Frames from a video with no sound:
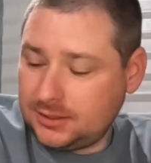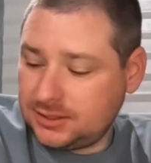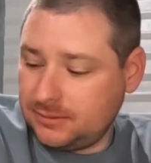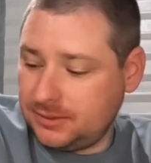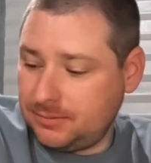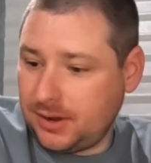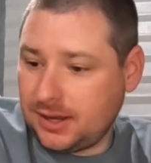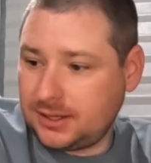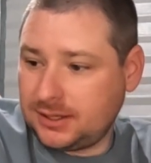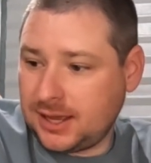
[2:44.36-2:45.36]
Some of the
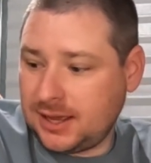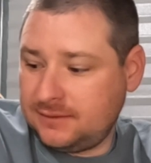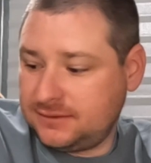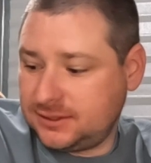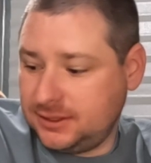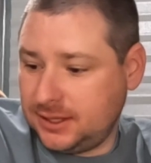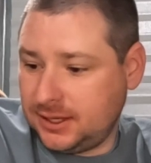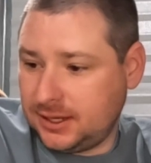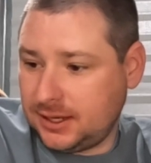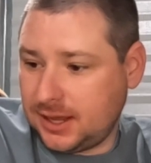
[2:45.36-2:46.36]
pocket knives
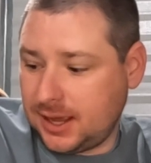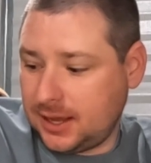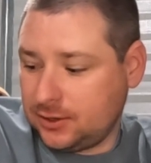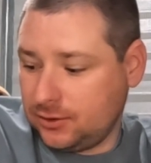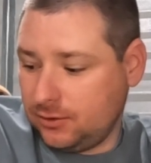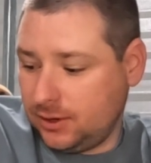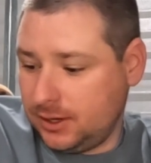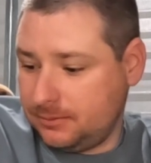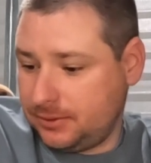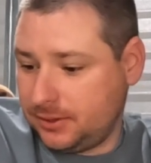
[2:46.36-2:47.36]
that I grew
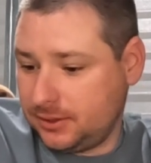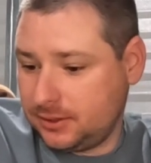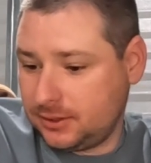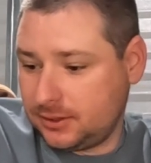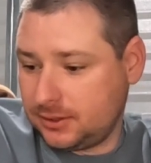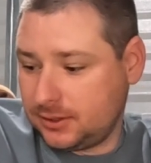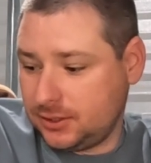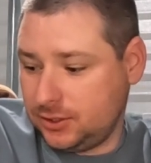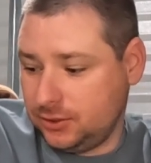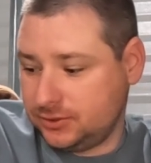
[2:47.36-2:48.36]
up
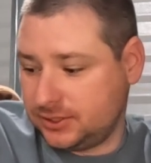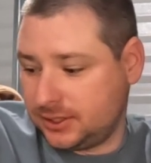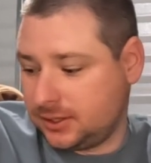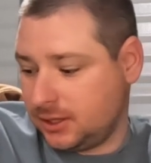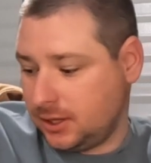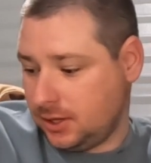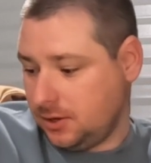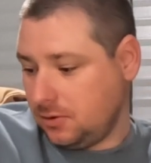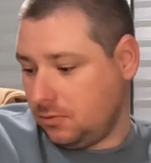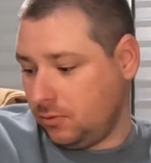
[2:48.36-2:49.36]
using
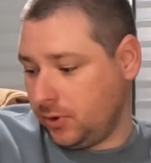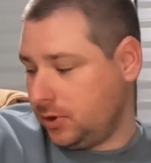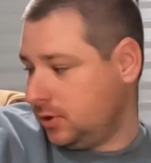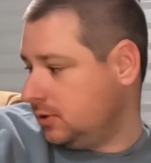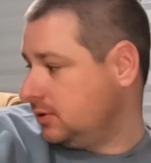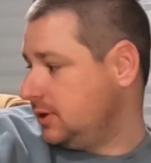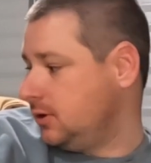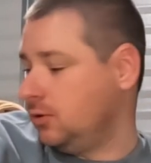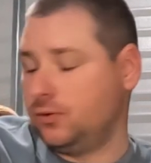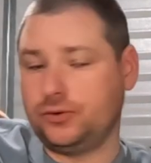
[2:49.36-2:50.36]
were
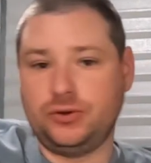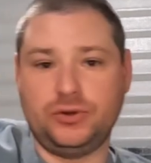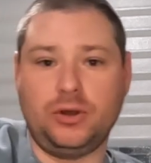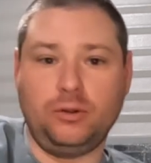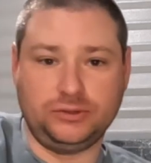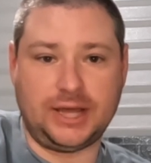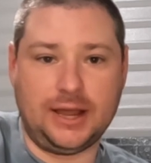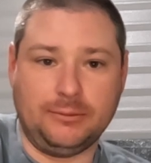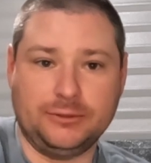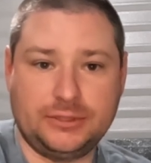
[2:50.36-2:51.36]
the old
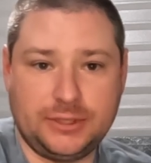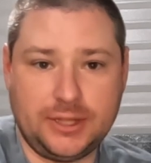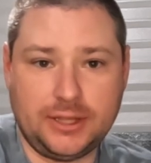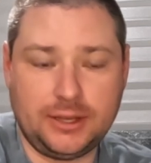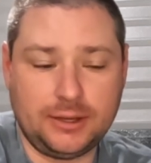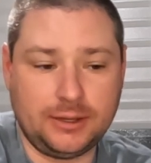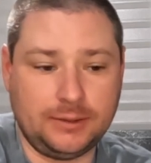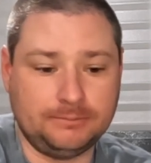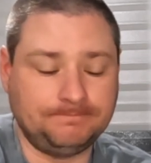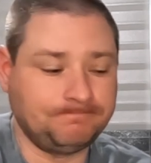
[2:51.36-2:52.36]
timers.
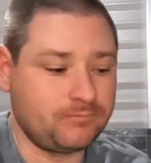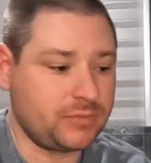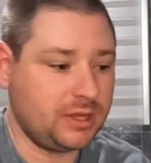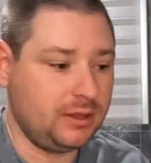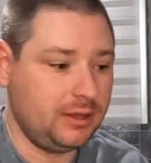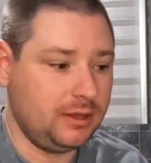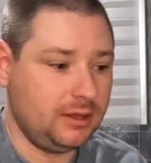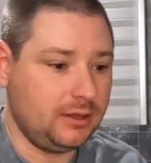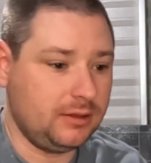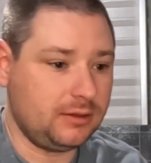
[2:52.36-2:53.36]
I
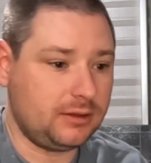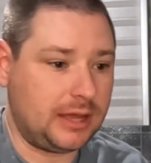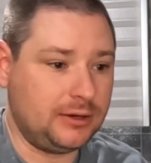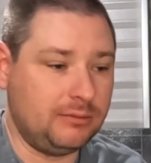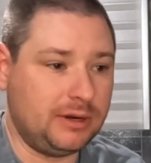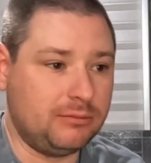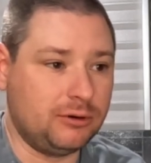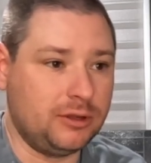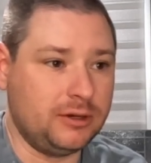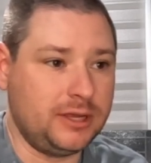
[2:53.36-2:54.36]
know my
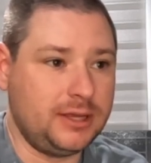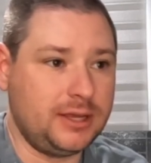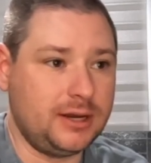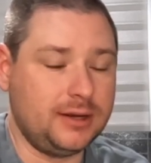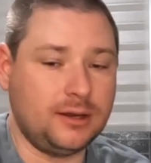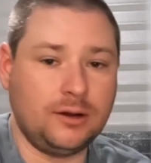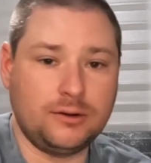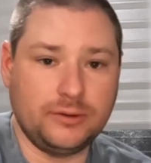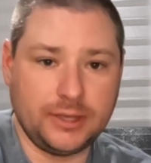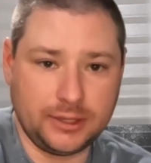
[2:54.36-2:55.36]
brother, he carried an
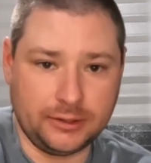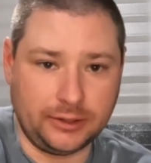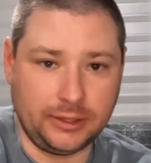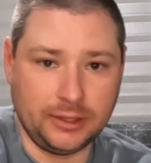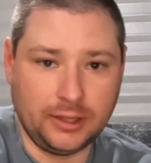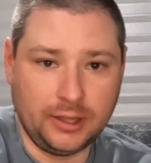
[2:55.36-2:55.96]
Uncle Henry.